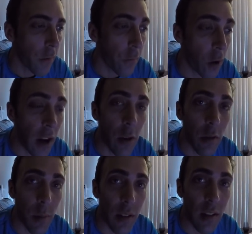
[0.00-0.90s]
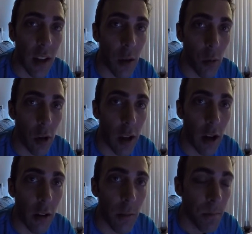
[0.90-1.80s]
Friday was my second
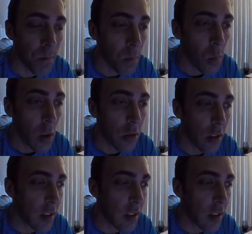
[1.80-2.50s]
workout, so